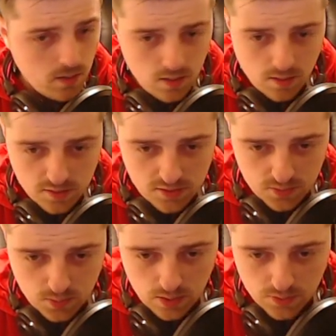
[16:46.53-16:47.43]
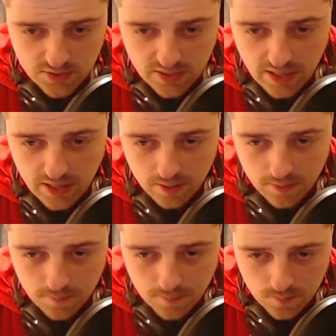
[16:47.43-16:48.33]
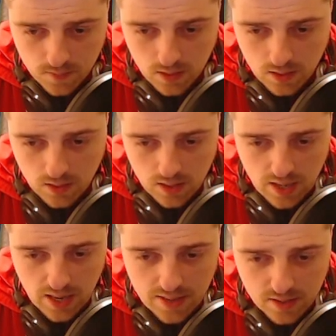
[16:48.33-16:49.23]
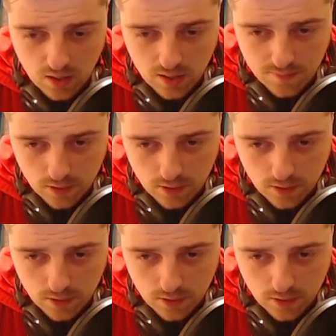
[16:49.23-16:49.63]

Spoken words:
This is what I was seeing. And then a high volume